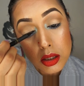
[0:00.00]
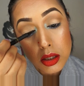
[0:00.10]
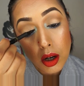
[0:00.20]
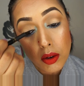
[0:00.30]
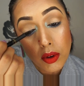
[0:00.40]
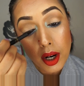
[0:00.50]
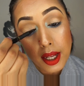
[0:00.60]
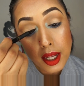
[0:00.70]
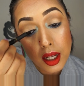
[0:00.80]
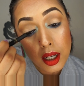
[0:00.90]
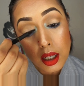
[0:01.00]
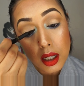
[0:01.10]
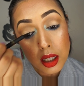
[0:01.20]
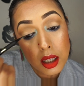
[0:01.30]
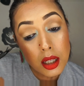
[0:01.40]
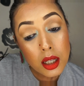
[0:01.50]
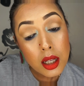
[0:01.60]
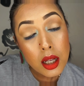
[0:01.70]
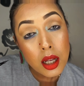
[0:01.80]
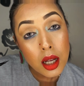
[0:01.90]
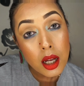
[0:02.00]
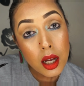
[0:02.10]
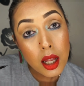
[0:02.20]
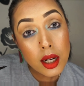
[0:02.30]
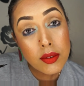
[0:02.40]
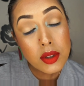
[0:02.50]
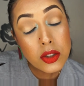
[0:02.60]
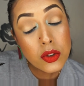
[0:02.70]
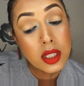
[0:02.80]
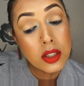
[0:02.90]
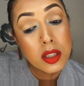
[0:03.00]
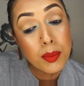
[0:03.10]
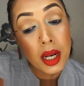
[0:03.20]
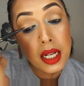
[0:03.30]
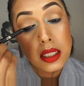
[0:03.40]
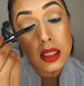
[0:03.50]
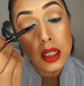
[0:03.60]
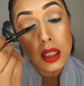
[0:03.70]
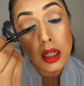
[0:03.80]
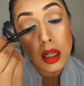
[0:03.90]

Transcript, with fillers: Start right here, and I've literally just placed